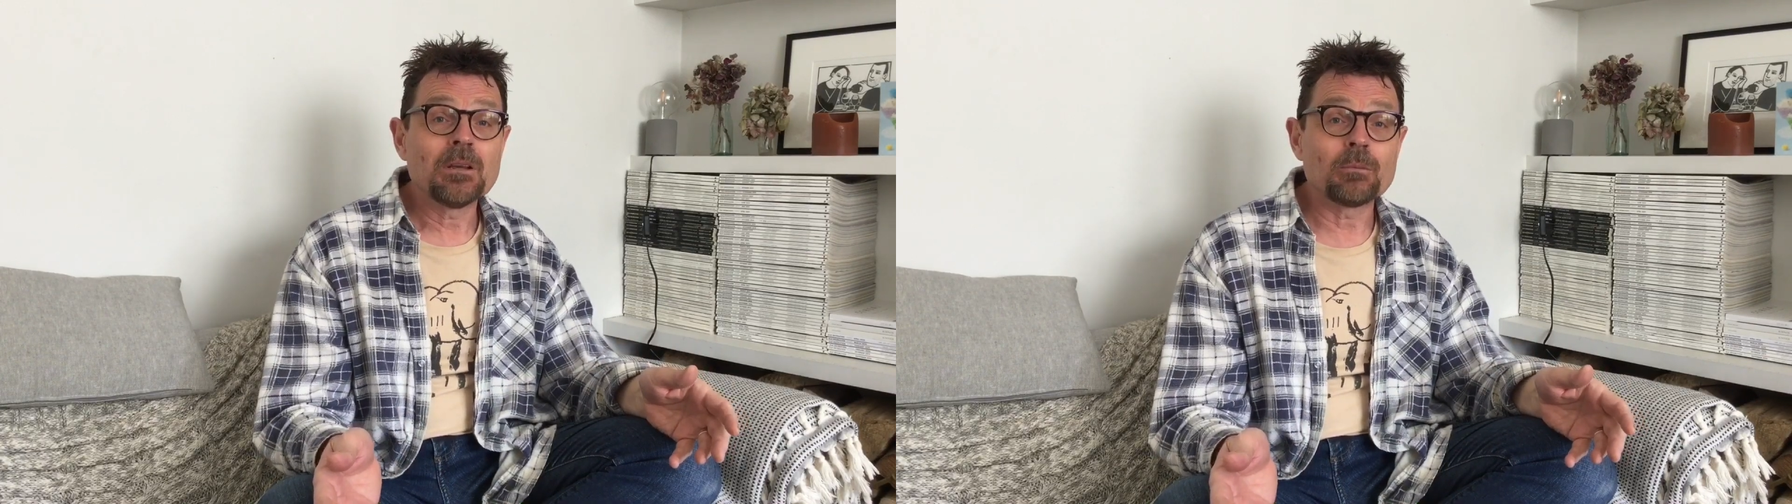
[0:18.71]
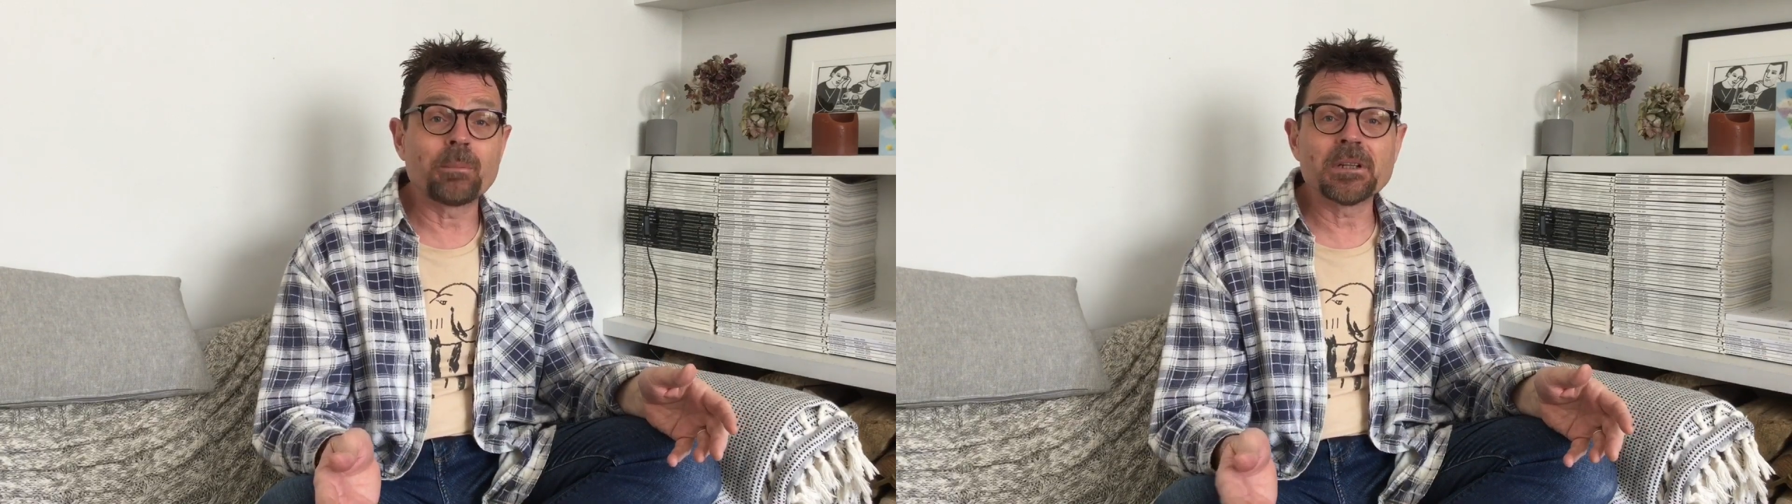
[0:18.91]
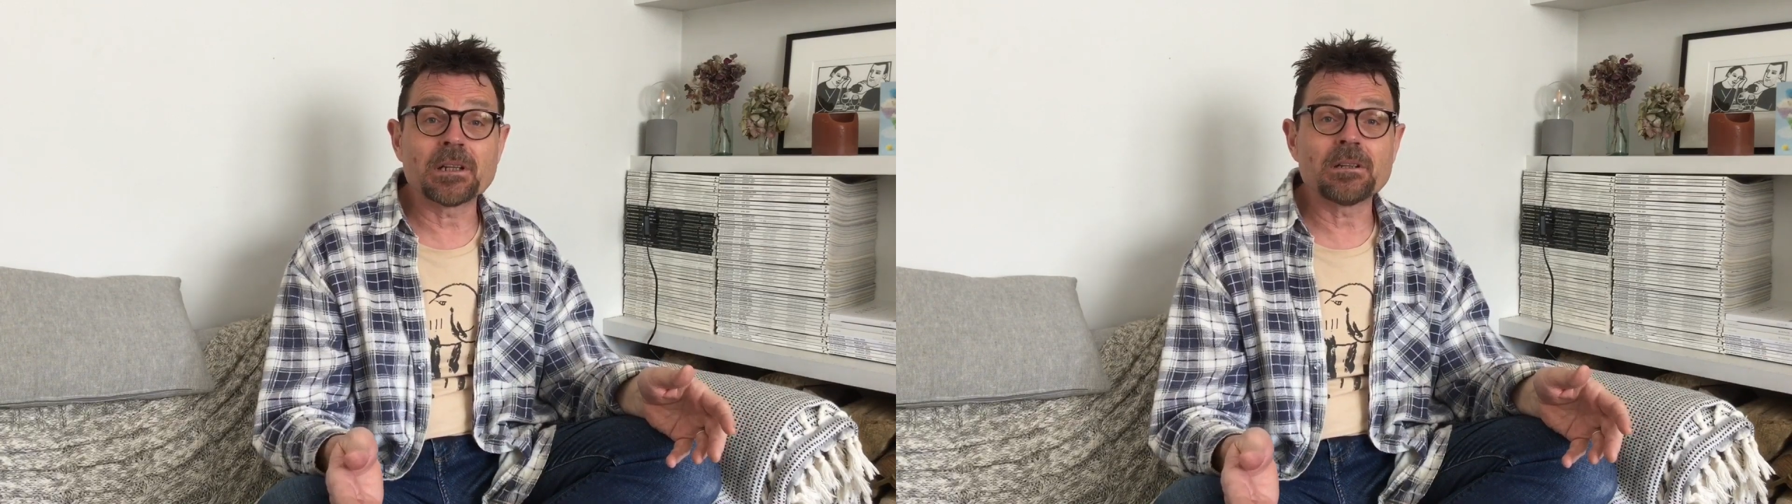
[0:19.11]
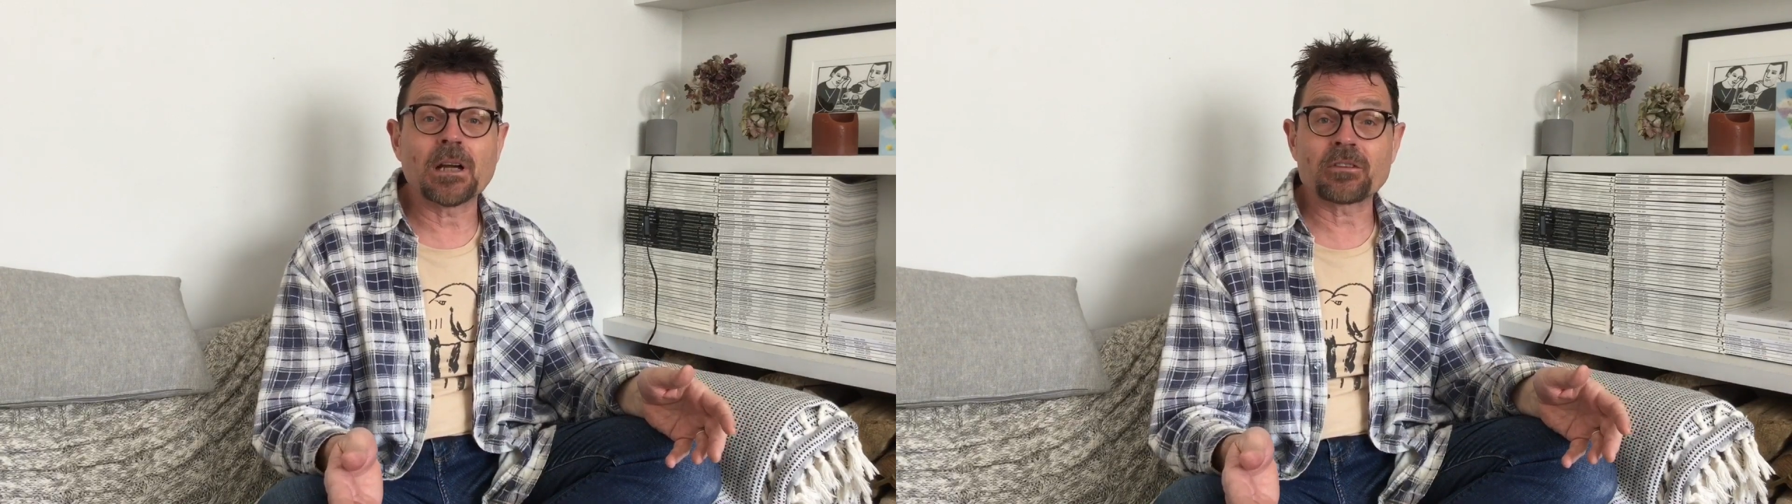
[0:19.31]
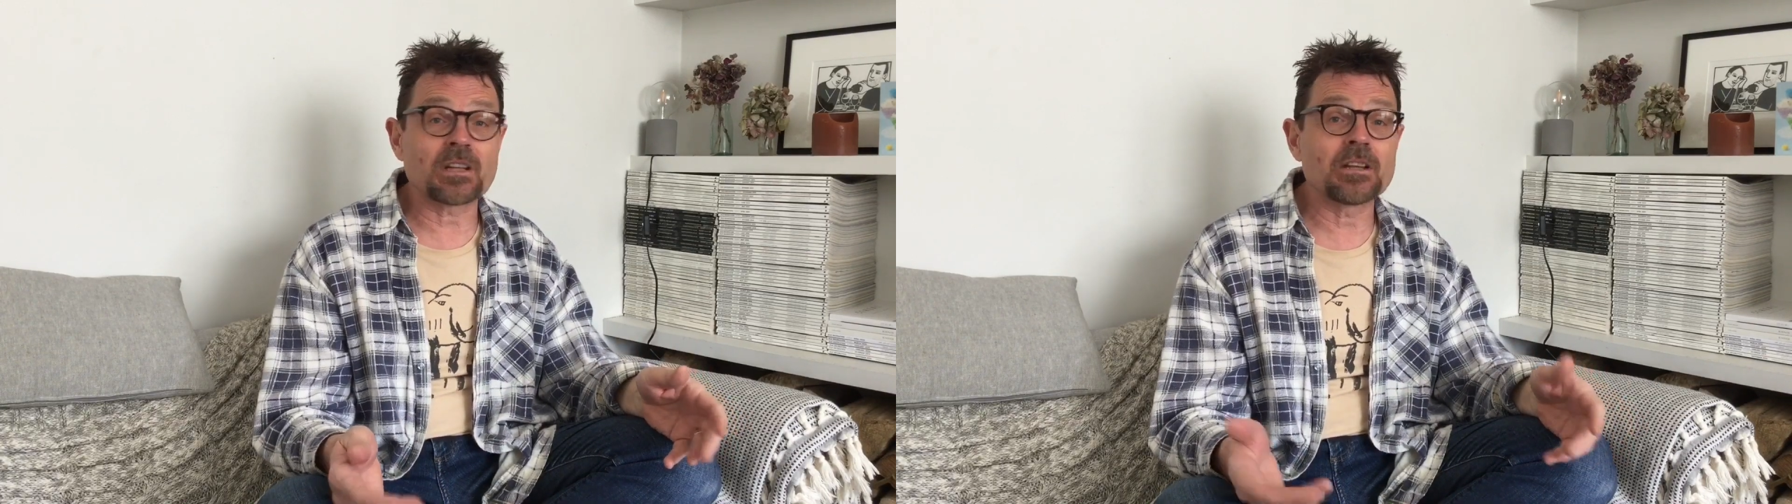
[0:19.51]
We've been in
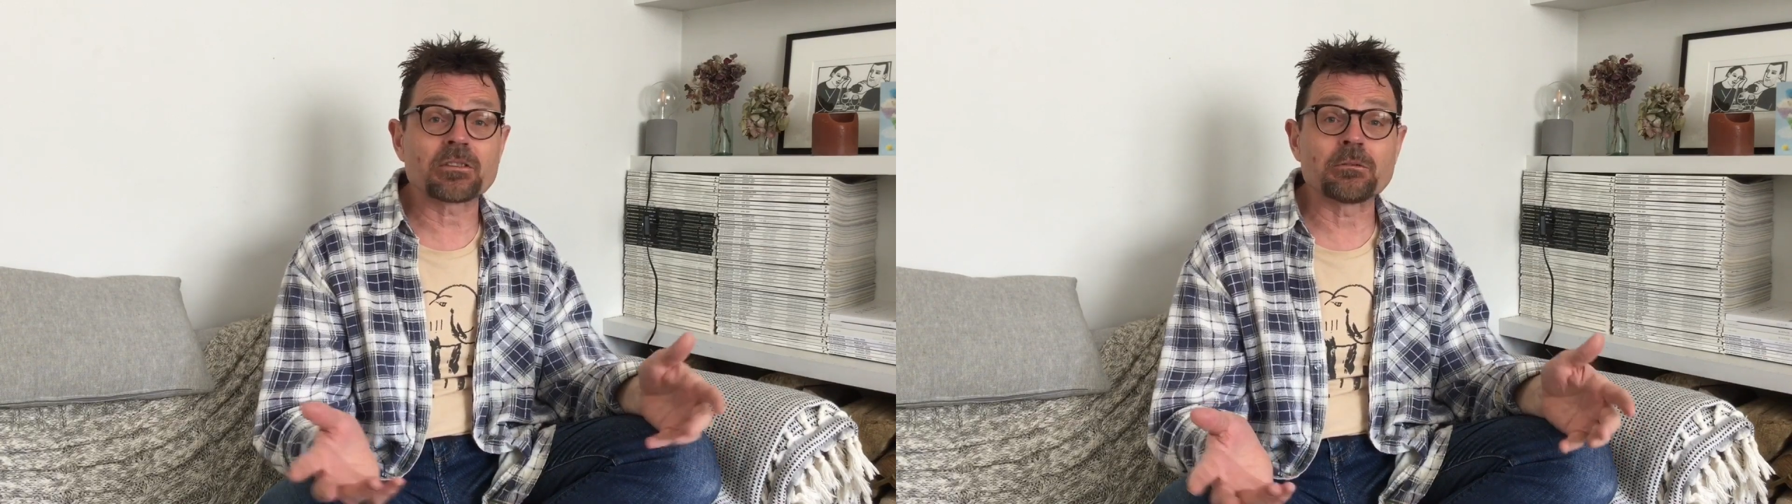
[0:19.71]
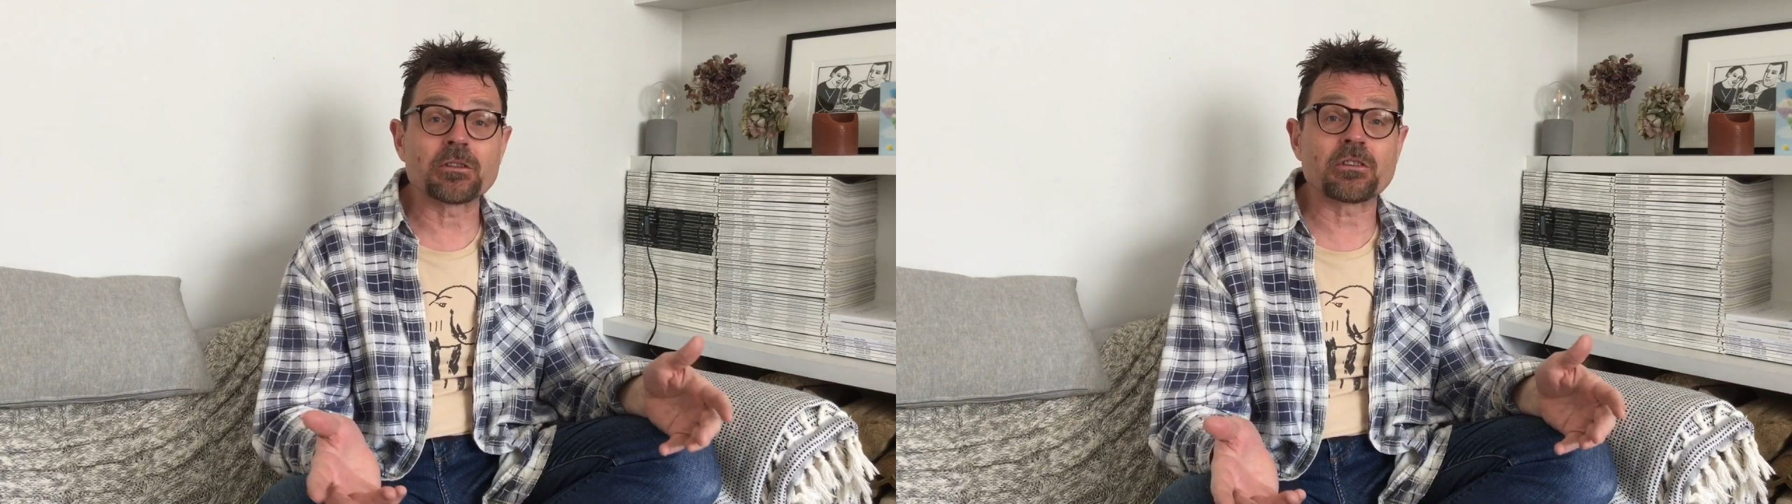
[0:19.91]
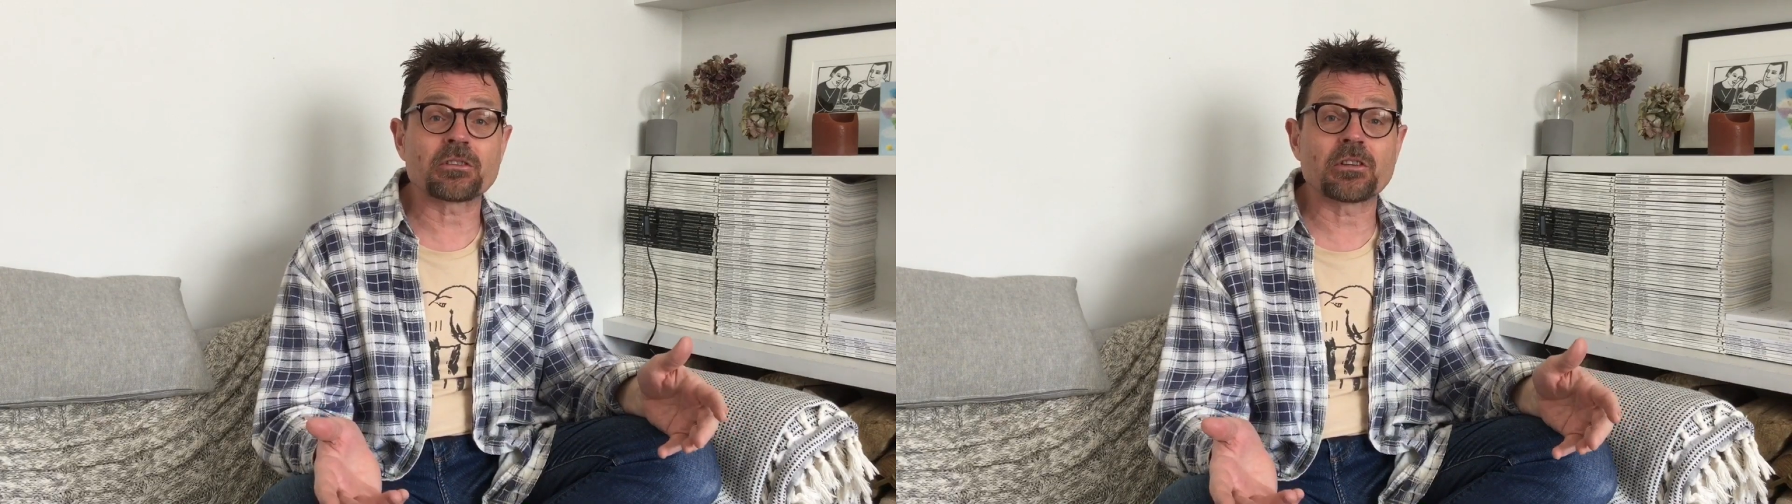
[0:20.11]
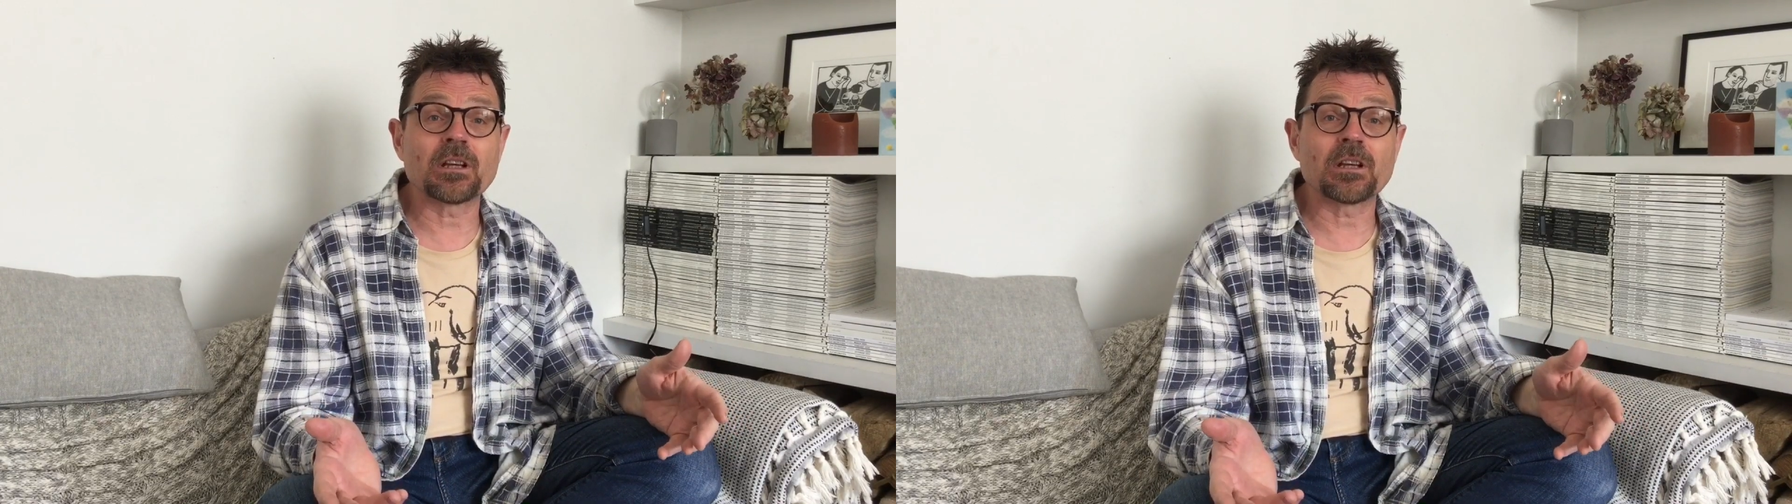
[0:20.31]
isolation for just